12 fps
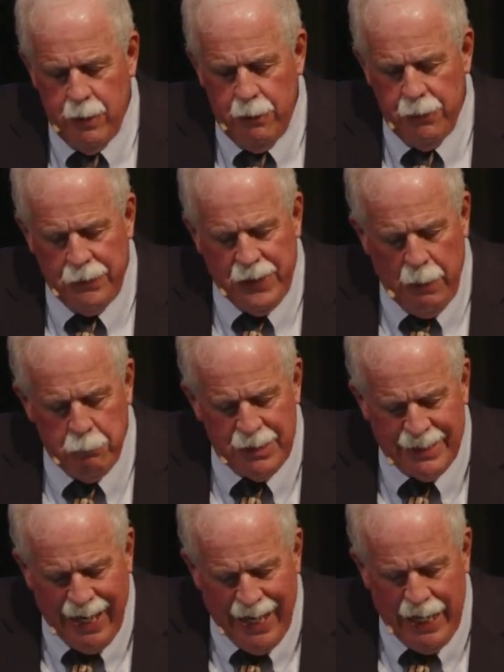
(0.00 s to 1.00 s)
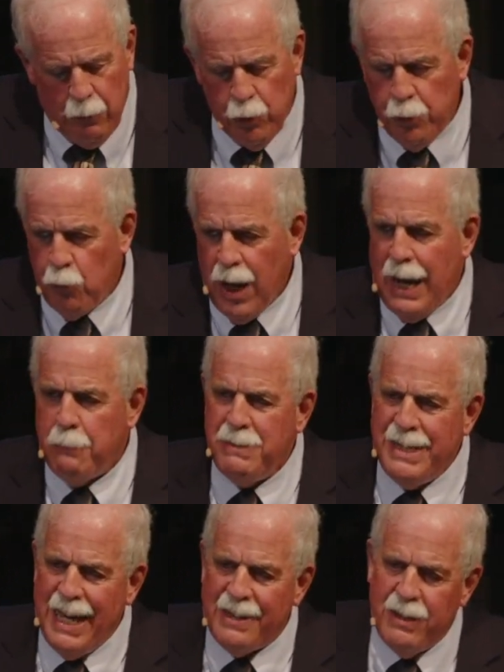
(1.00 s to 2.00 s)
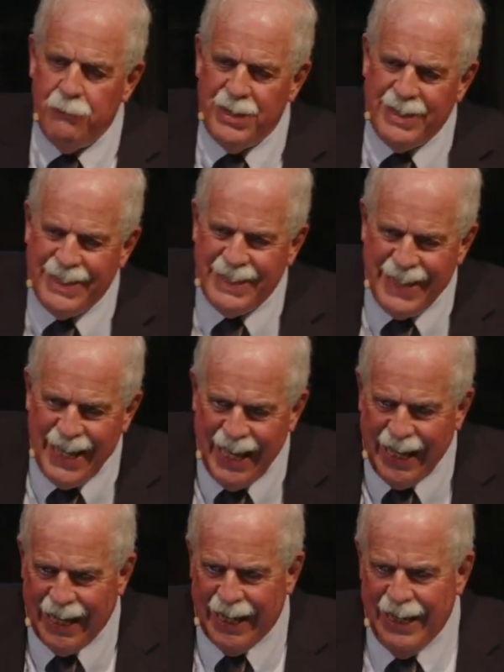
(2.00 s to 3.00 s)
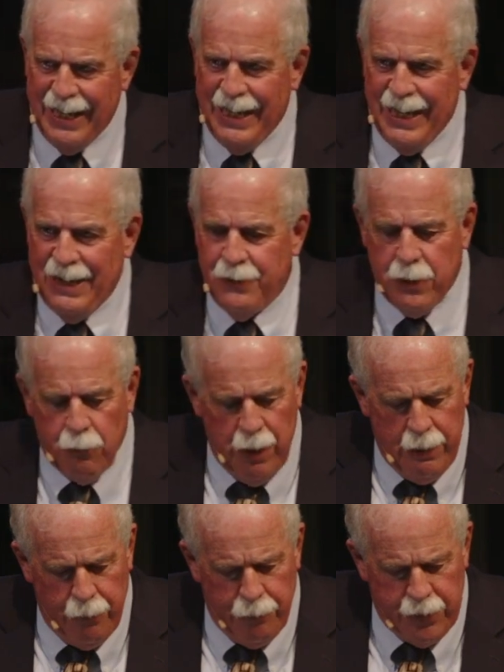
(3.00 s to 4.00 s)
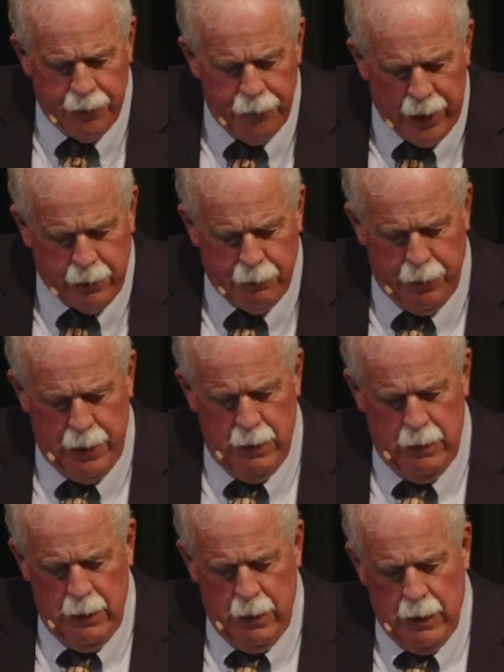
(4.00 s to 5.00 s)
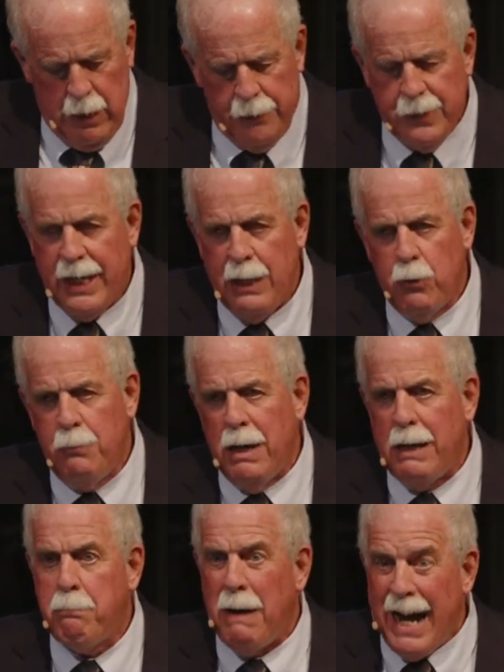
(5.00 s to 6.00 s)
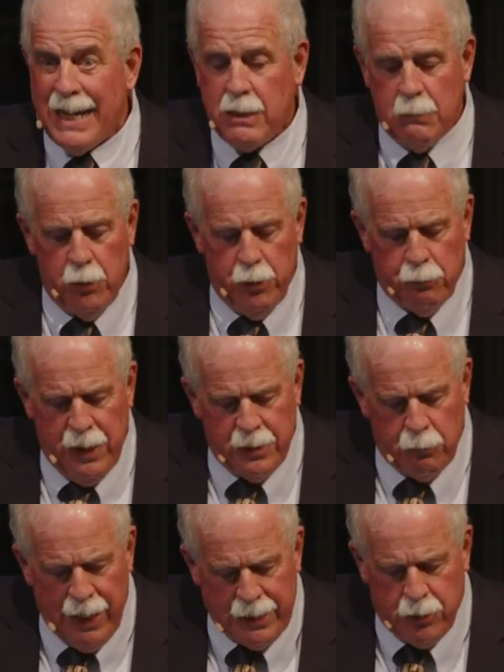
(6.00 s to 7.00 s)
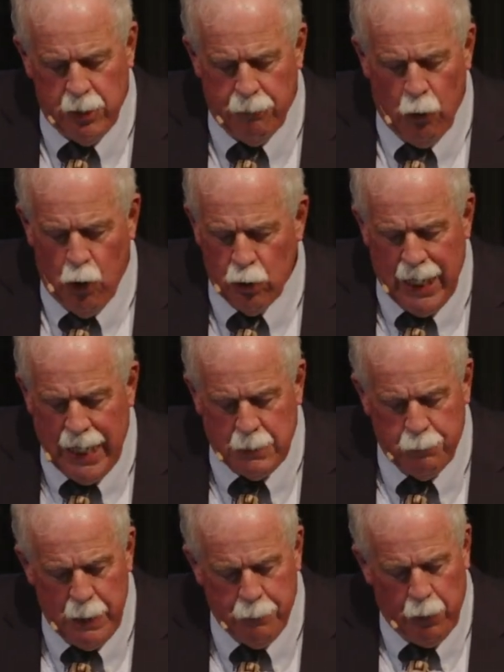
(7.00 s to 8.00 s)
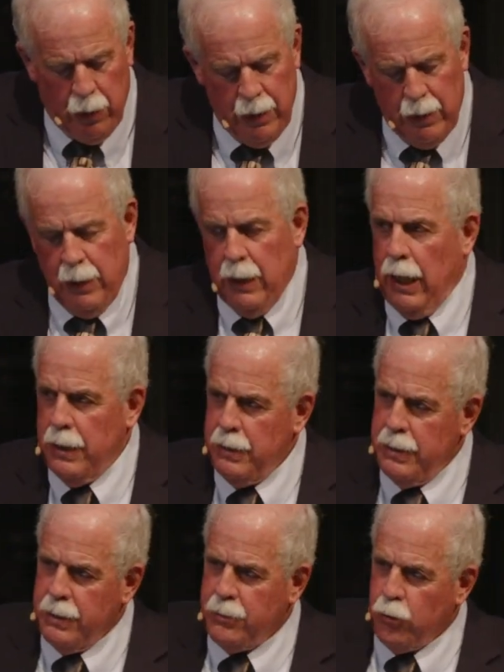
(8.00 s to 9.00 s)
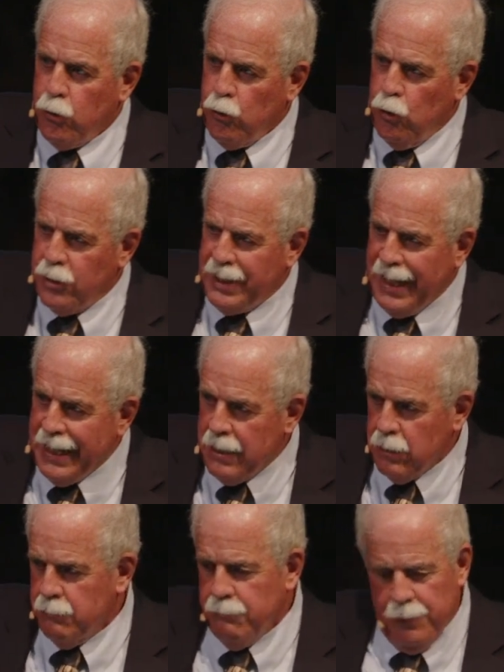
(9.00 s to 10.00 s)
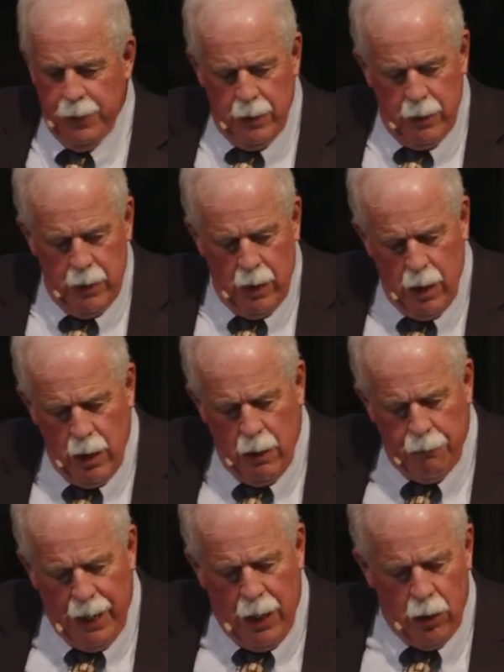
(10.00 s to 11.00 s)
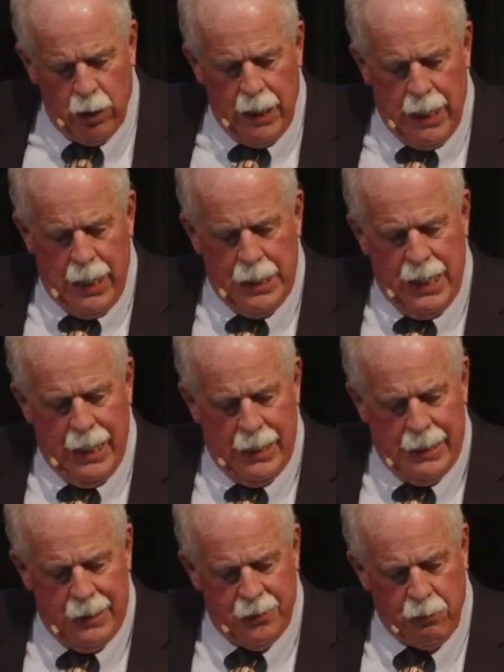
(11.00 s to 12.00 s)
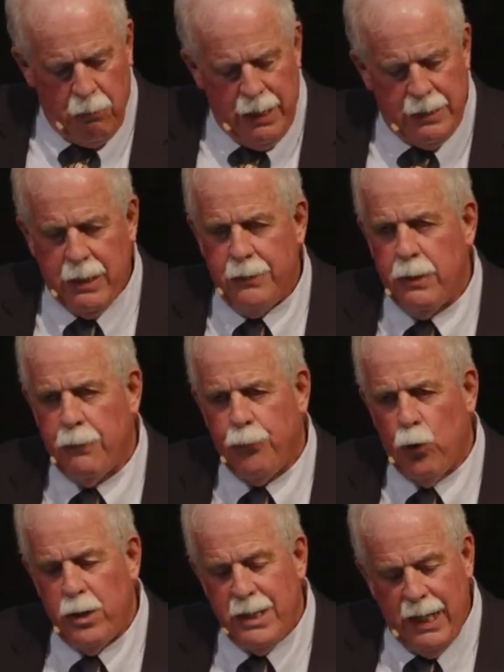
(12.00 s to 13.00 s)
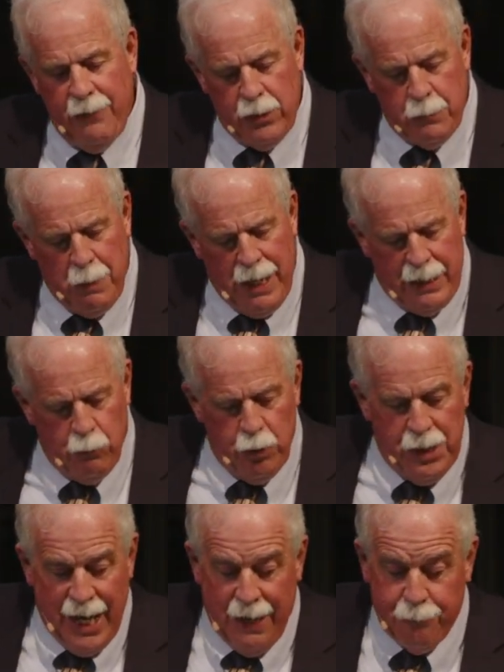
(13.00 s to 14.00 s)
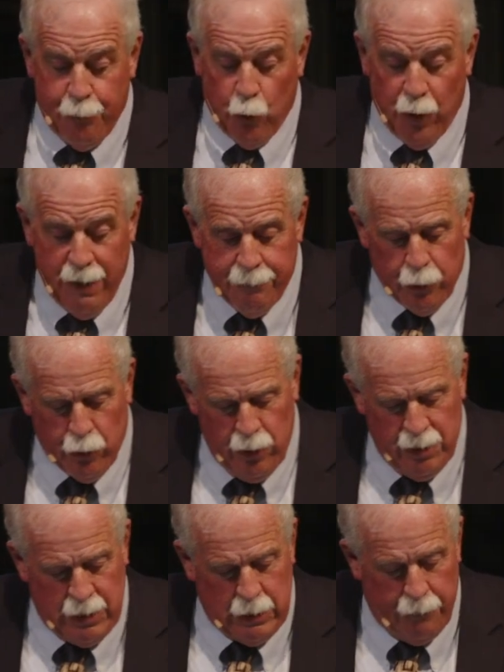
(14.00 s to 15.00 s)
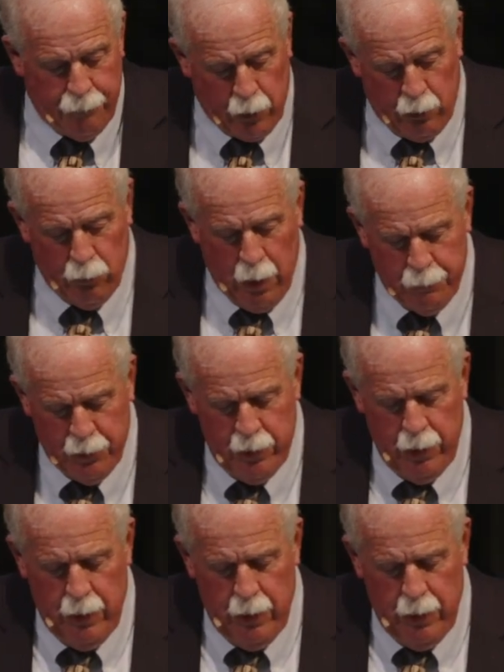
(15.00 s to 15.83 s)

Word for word: that that Messiah would rob death of its sting and the grave of its victory, and that he would make possible the resurrection of all God's people unto the eternal kingdom of our God and his Christ. And therefore, David's body would not forever suffer corruption,